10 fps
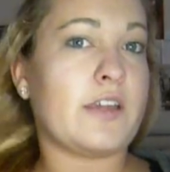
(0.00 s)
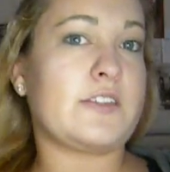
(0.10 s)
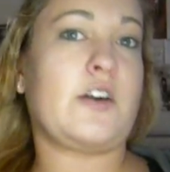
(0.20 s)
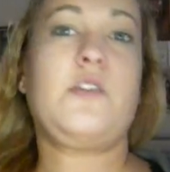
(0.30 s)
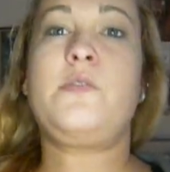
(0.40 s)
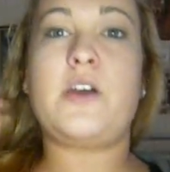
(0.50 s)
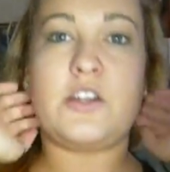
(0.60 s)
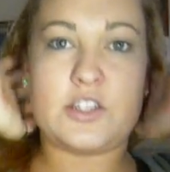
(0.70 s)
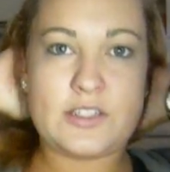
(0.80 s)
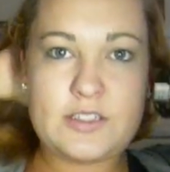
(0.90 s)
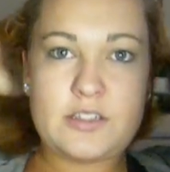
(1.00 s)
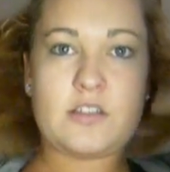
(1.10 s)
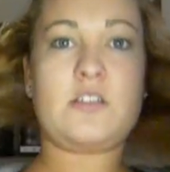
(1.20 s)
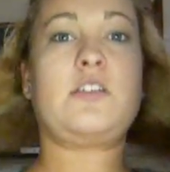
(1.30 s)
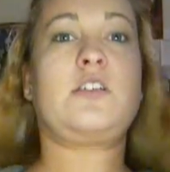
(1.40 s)
Like so, and just
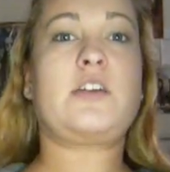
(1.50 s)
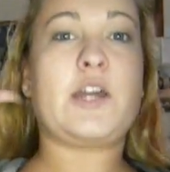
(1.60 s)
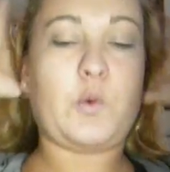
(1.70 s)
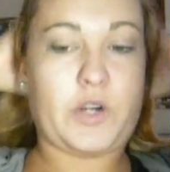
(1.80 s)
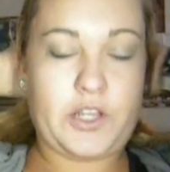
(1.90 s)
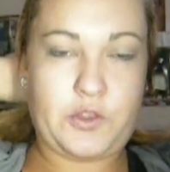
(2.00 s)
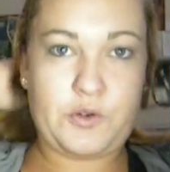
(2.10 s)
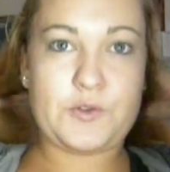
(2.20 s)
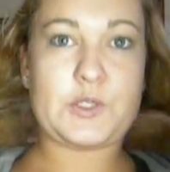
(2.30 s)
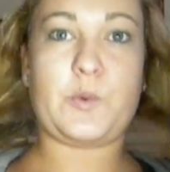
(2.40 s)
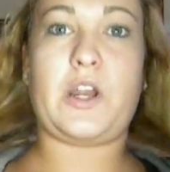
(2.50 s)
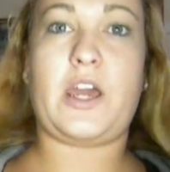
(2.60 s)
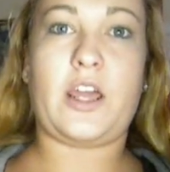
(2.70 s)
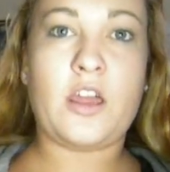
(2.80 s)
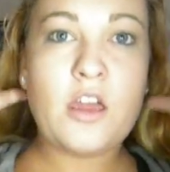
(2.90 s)
kind of work it through so
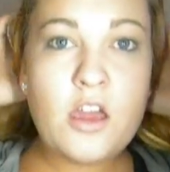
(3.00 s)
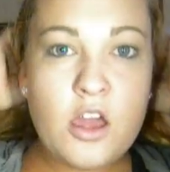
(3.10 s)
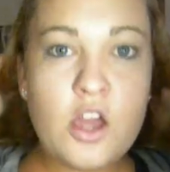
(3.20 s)
when I